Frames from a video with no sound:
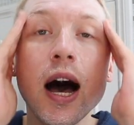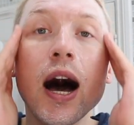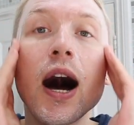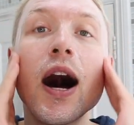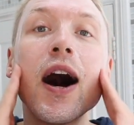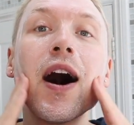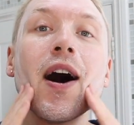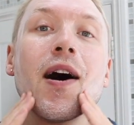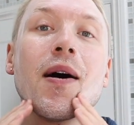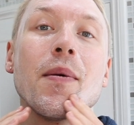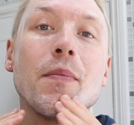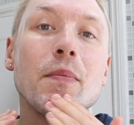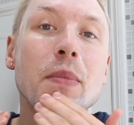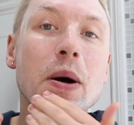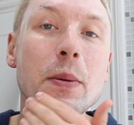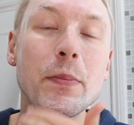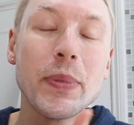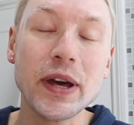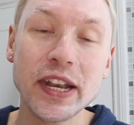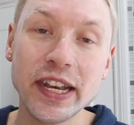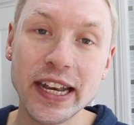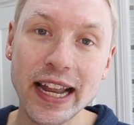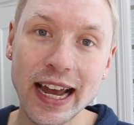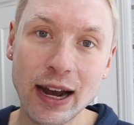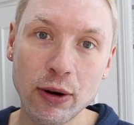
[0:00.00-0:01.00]

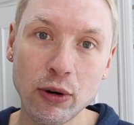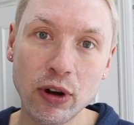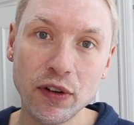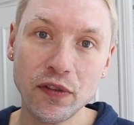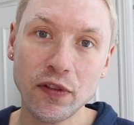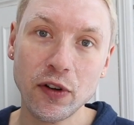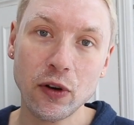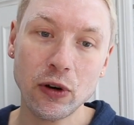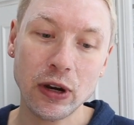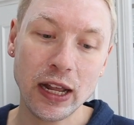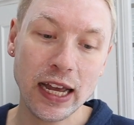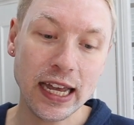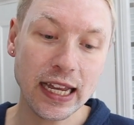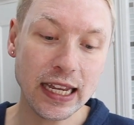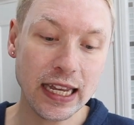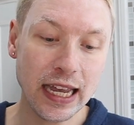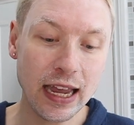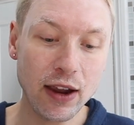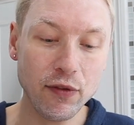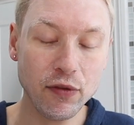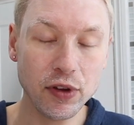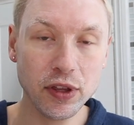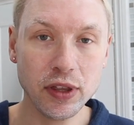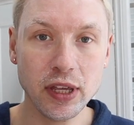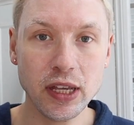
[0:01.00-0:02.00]
But now I feel like
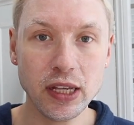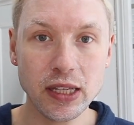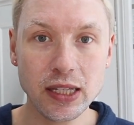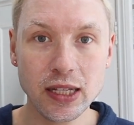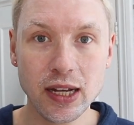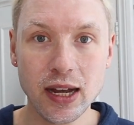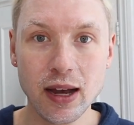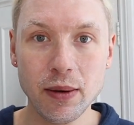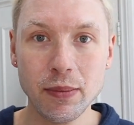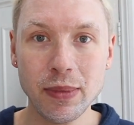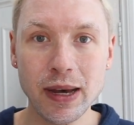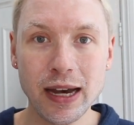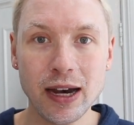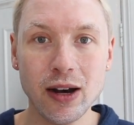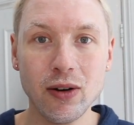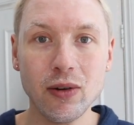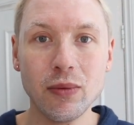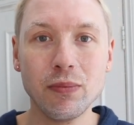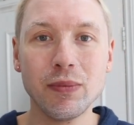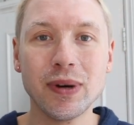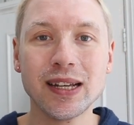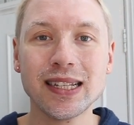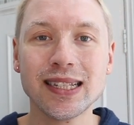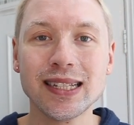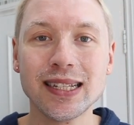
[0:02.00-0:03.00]
everything's come
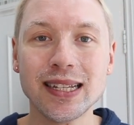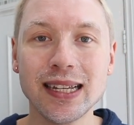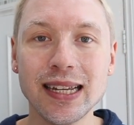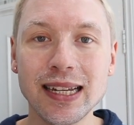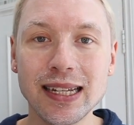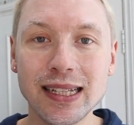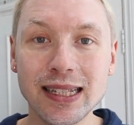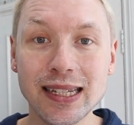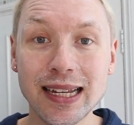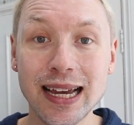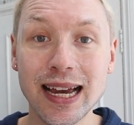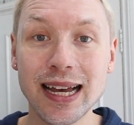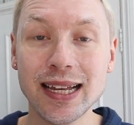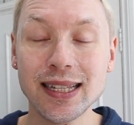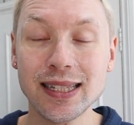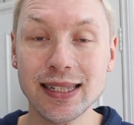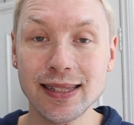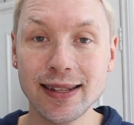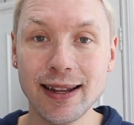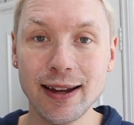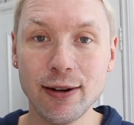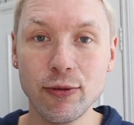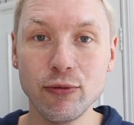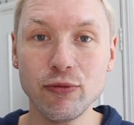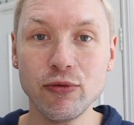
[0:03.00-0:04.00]
out, my skin has
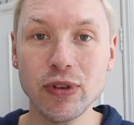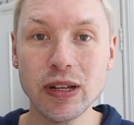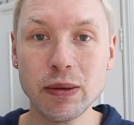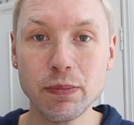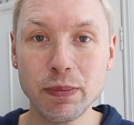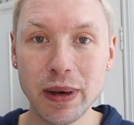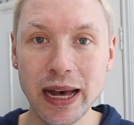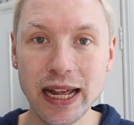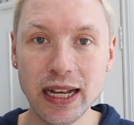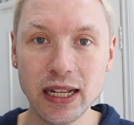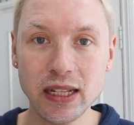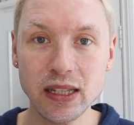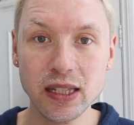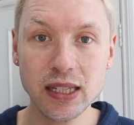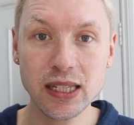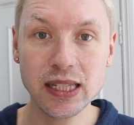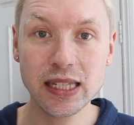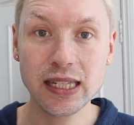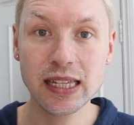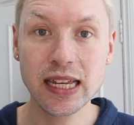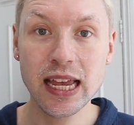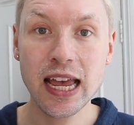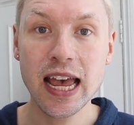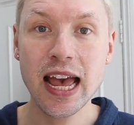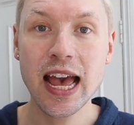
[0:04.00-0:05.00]
now
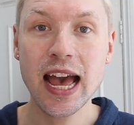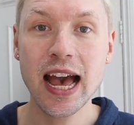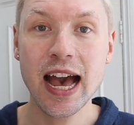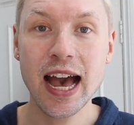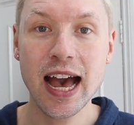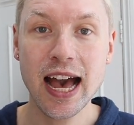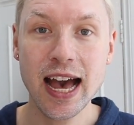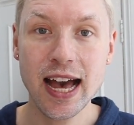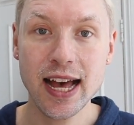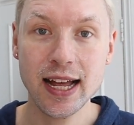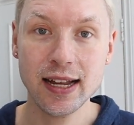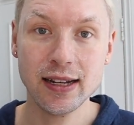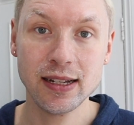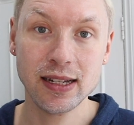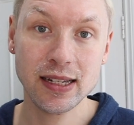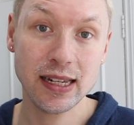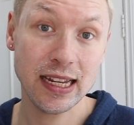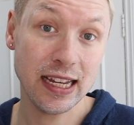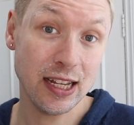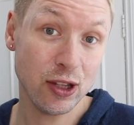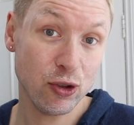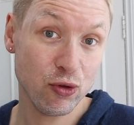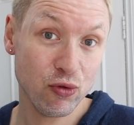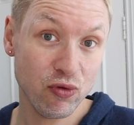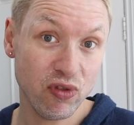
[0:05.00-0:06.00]
rebalanced, and
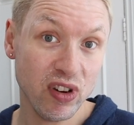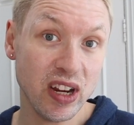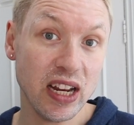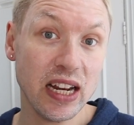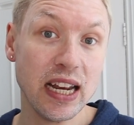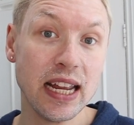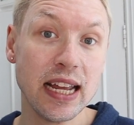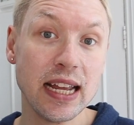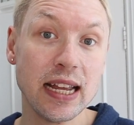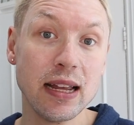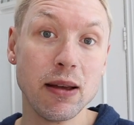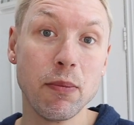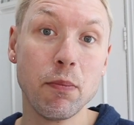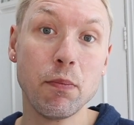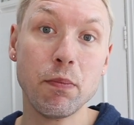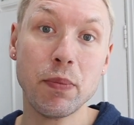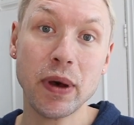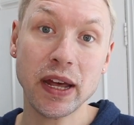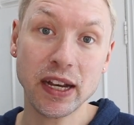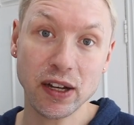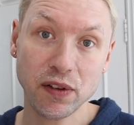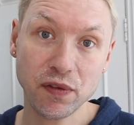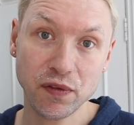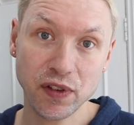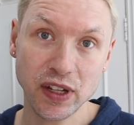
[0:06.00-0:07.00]
it's really
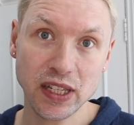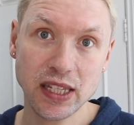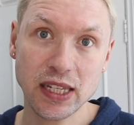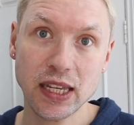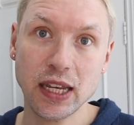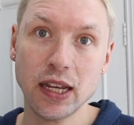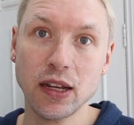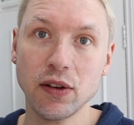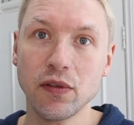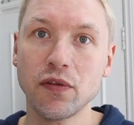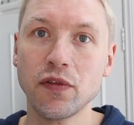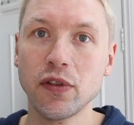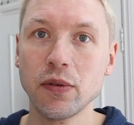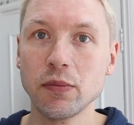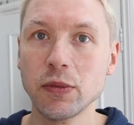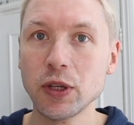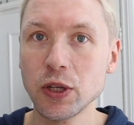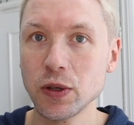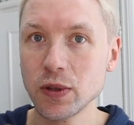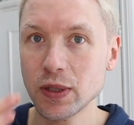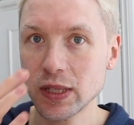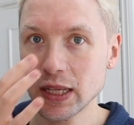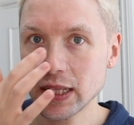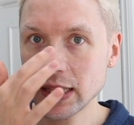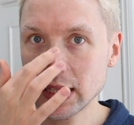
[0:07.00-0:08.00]
benefiting from
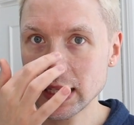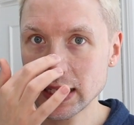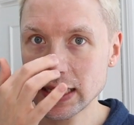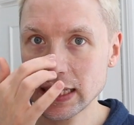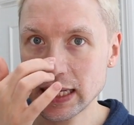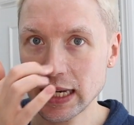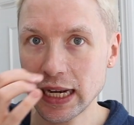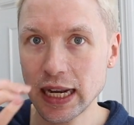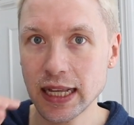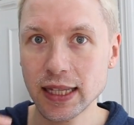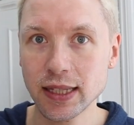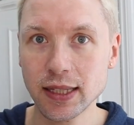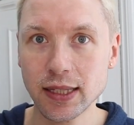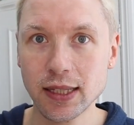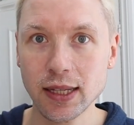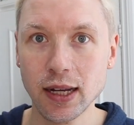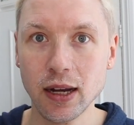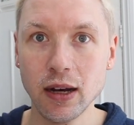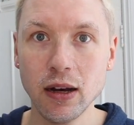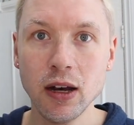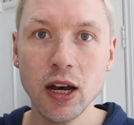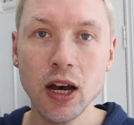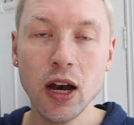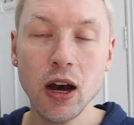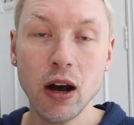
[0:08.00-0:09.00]
using this
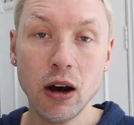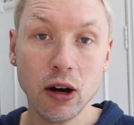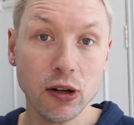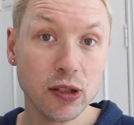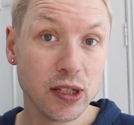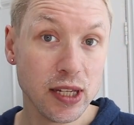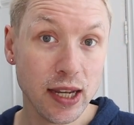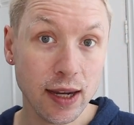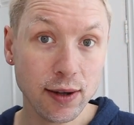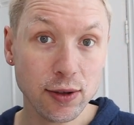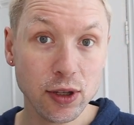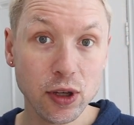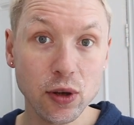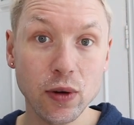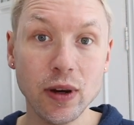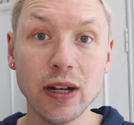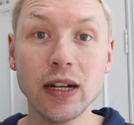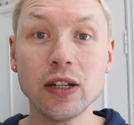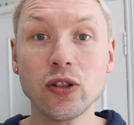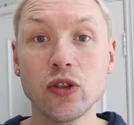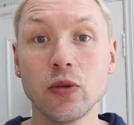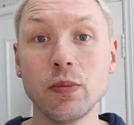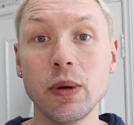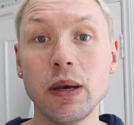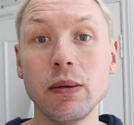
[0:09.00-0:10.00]
cleanser. I'll tell you a
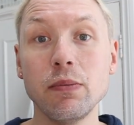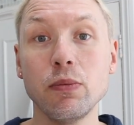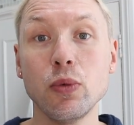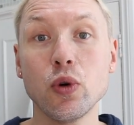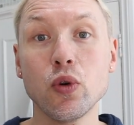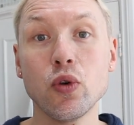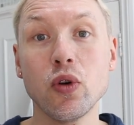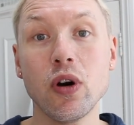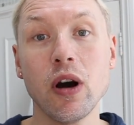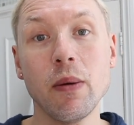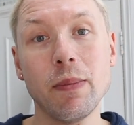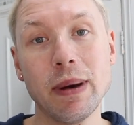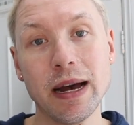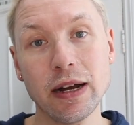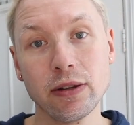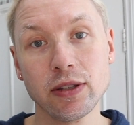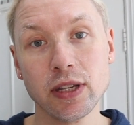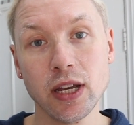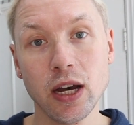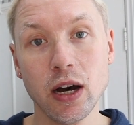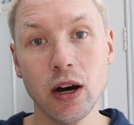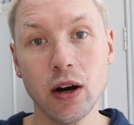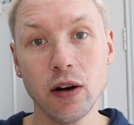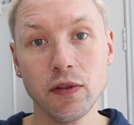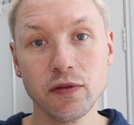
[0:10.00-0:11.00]
little bit more about
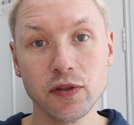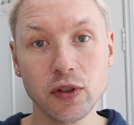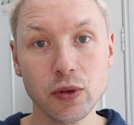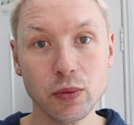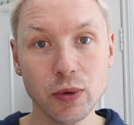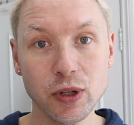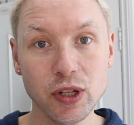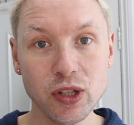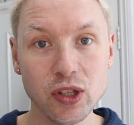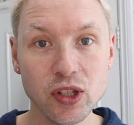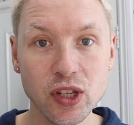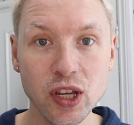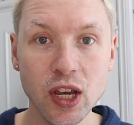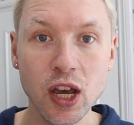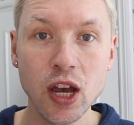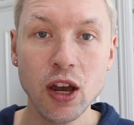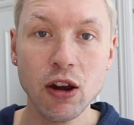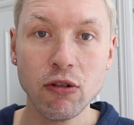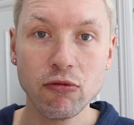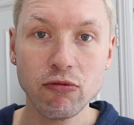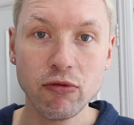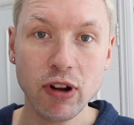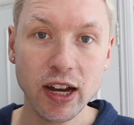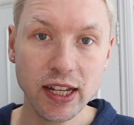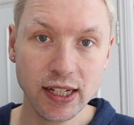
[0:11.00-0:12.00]
it afterwards.
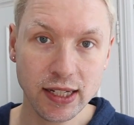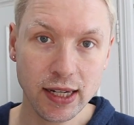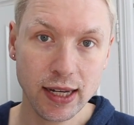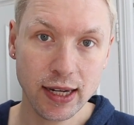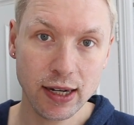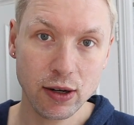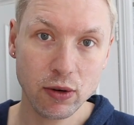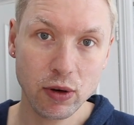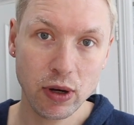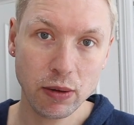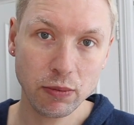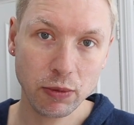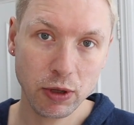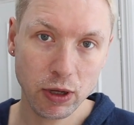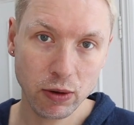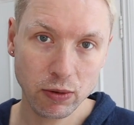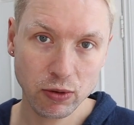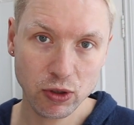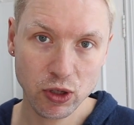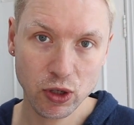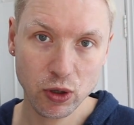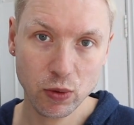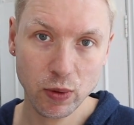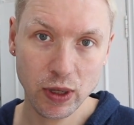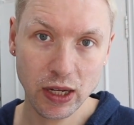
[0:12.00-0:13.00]
Right now I'm going
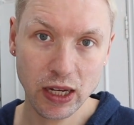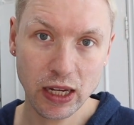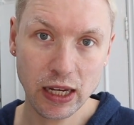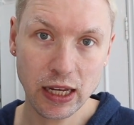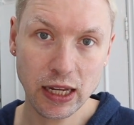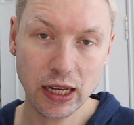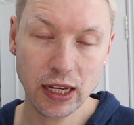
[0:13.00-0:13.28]
to quickly